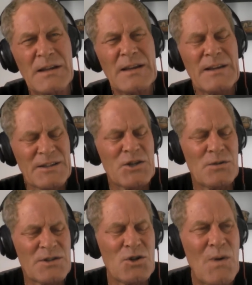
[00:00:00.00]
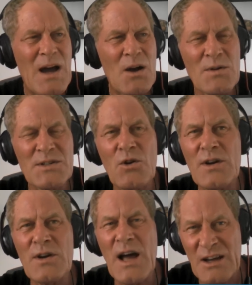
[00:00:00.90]
Like 2 hours
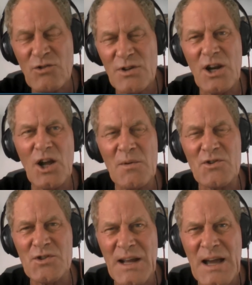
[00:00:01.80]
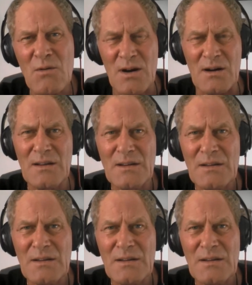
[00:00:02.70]
going 100 kilometers an hour